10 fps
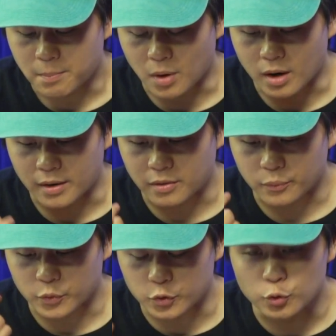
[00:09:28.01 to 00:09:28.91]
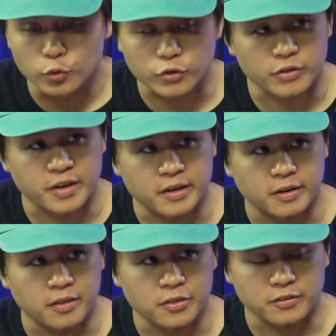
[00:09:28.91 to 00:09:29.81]
But user data
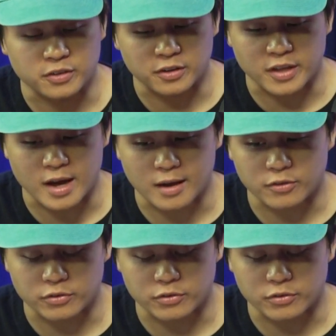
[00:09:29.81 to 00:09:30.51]
and things like that,